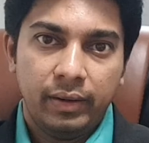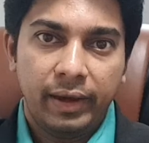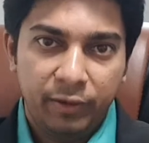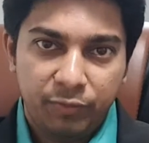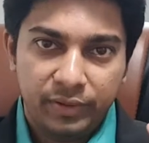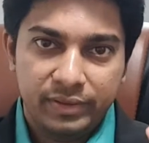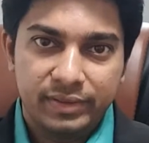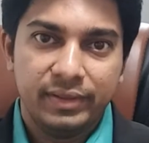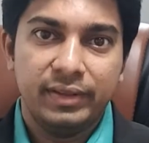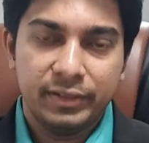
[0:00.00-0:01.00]
Hi
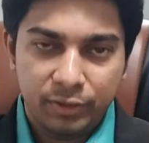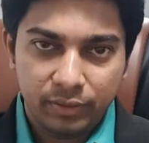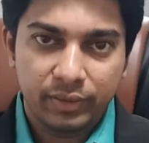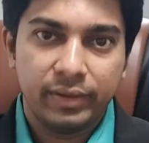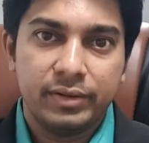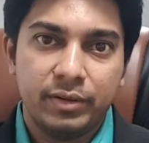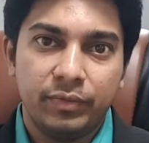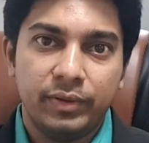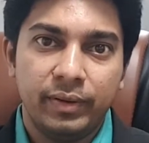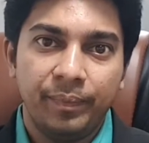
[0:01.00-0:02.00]
friends, this is Dr.
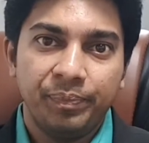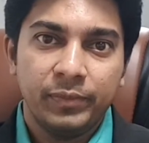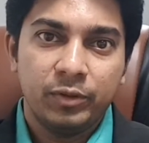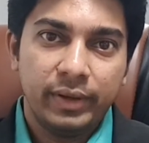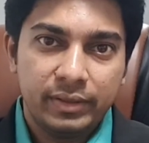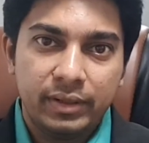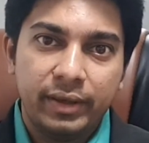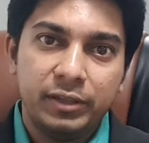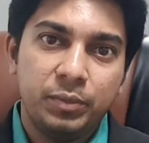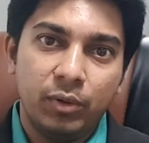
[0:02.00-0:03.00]
Christopher. So
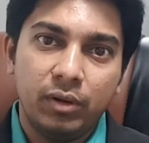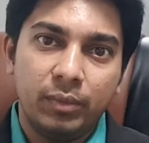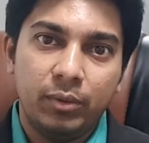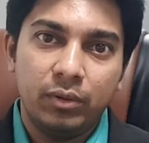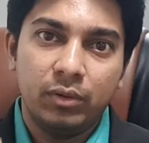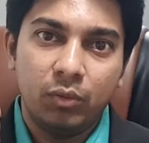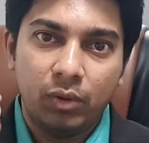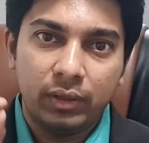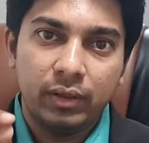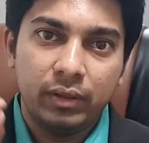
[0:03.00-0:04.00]
yesterday I spoke about
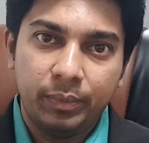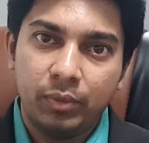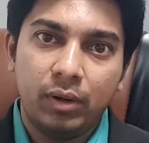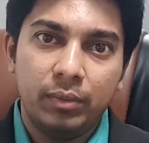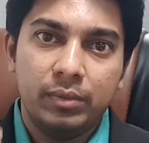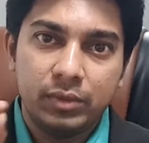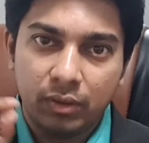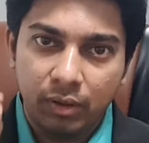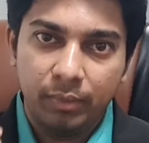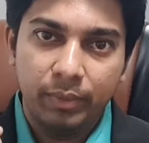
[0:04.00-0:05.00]
what are the problems or
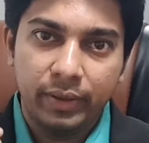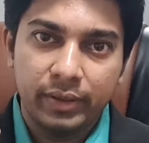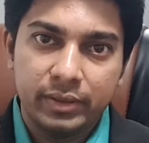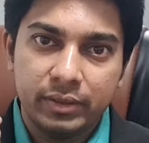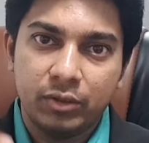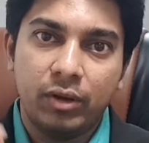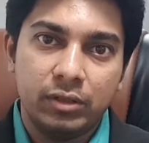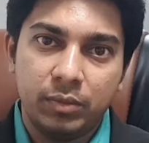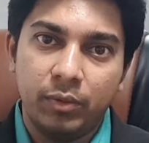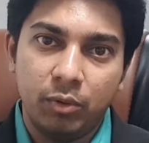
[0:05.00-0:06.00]
complications
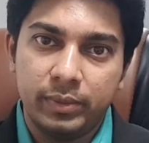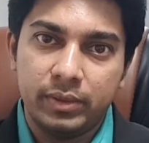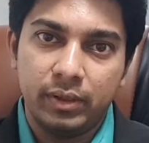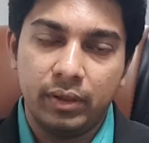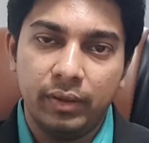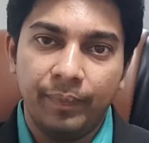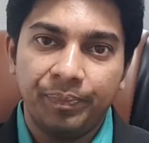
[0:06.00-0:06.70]
caused by obesity.